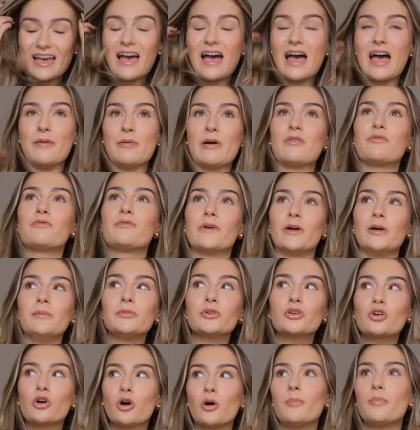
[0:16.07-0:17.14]
I filmed
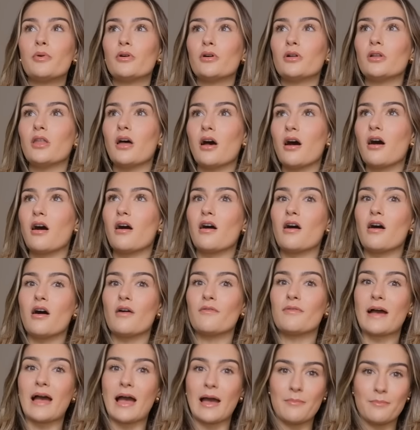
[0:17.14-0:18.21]
a couple
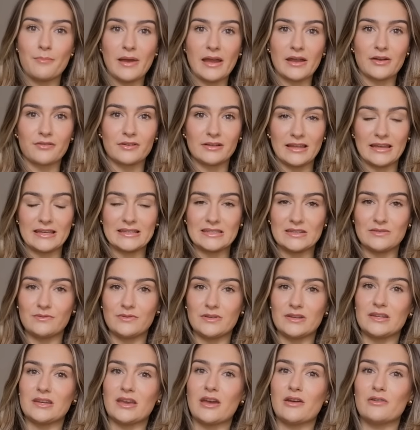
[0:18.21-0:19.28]
of handbag related
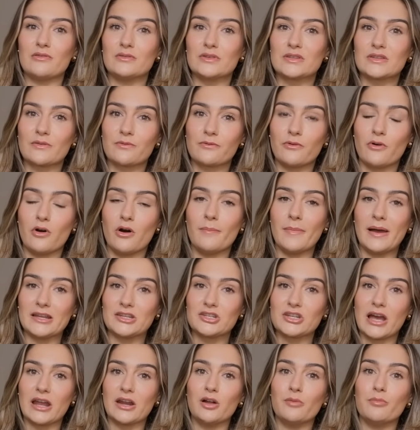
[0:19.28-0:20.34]
videos for my
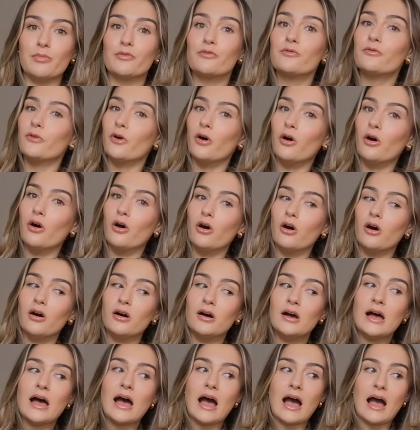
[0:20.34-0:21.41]
channel before
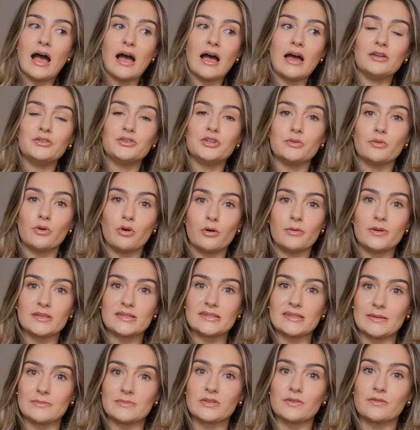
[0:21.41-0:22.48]
and you always
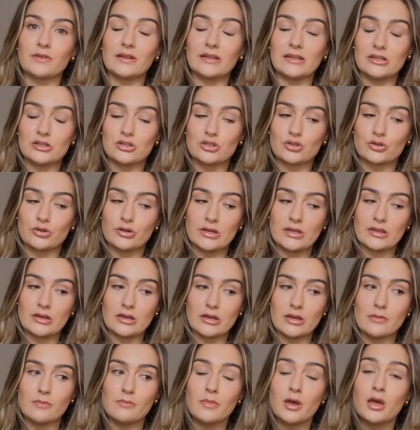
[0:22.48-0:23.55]
seem to really enjoy
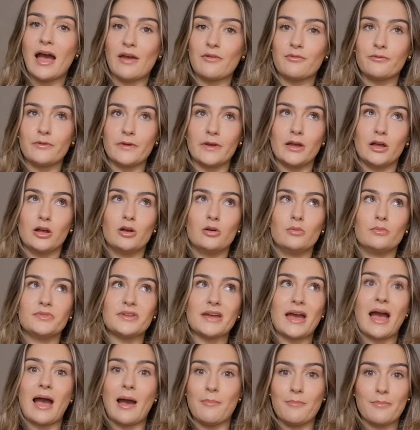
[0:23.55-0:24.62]
them. I filmed a
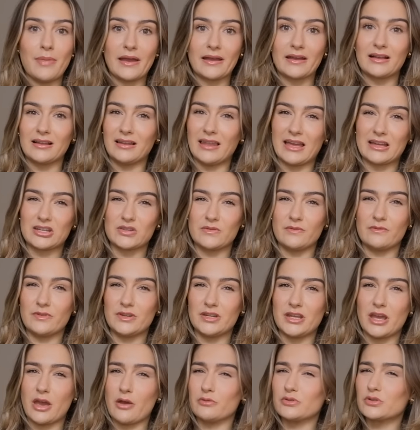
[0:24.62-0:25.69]
handbag collection
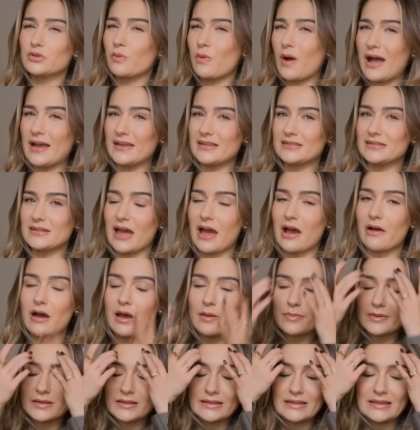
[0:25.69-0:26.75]
video twice now, I
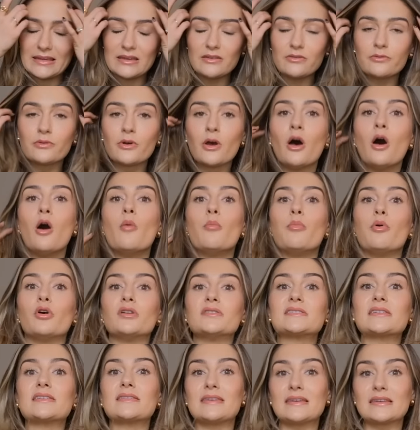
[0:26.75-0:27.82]
believe,
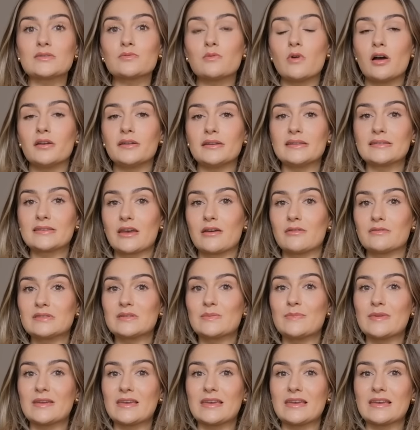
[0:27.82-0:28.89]
but this one is going to
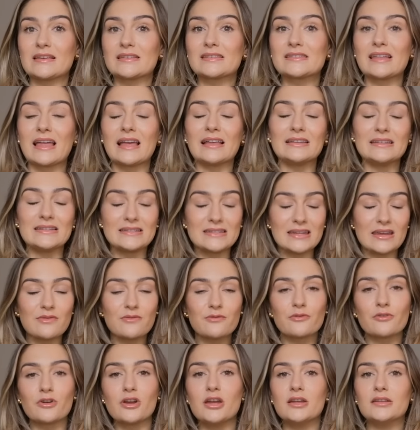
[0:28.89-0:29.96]
be slightly
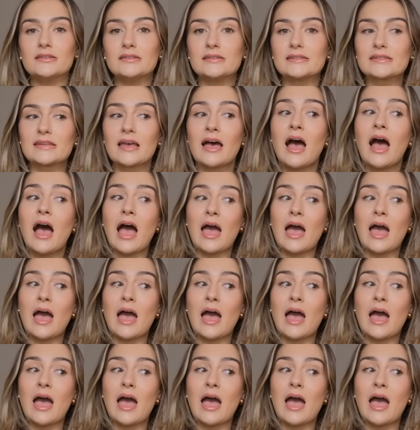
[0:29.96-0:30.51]
different.